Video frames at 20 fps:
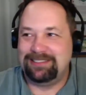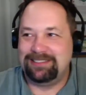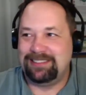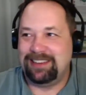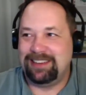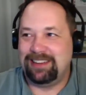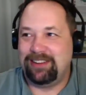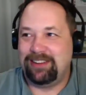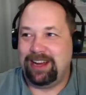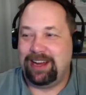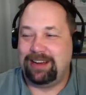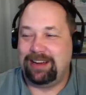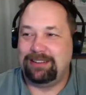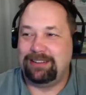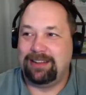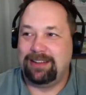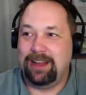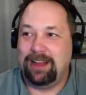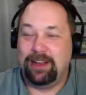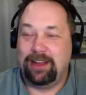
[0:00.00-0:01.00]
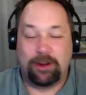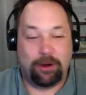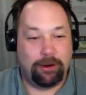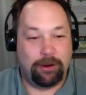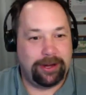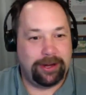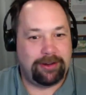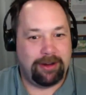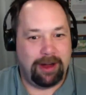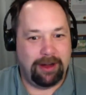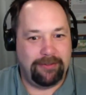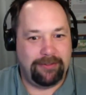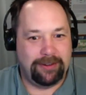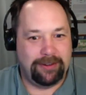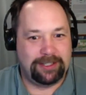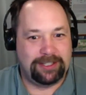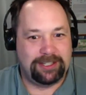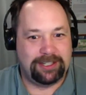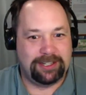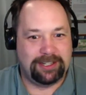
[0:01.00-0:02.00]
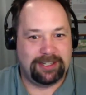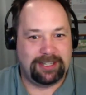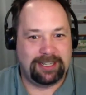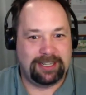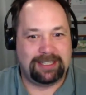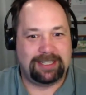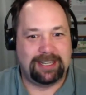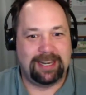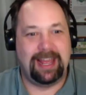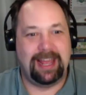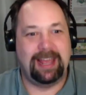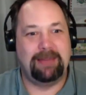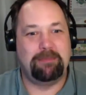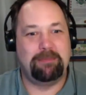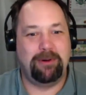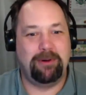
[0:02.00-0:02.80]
Well, Corey Crawford sure did today. Boy,